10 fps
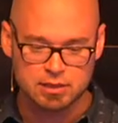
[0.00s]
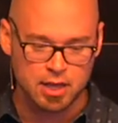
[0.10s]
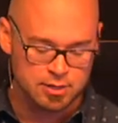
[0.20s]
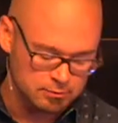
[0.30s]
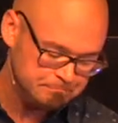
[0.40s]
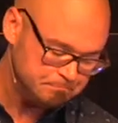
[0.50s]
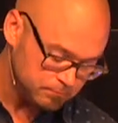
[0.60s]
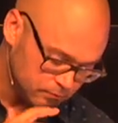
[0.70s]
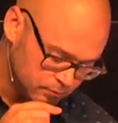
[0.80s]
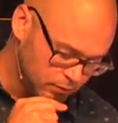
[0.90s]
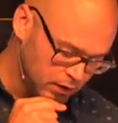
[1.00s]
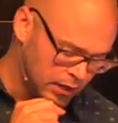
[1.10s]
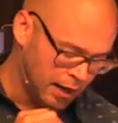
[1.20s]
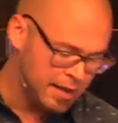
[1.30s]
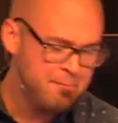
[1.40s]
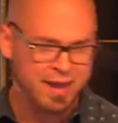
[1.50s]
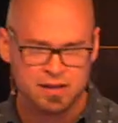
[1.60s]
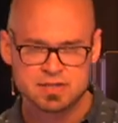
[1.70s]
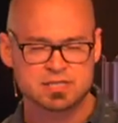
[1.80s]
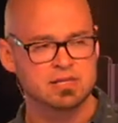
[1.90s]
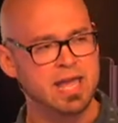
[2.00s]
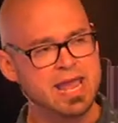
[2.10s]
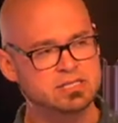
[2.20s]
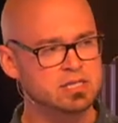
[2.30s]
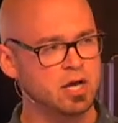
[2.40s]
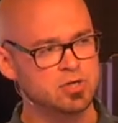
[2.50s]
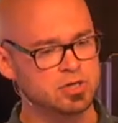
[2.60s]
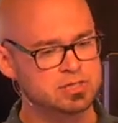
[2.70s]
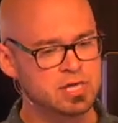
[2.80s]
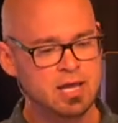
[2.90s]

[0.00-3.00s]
London. He painted this in the 1800s.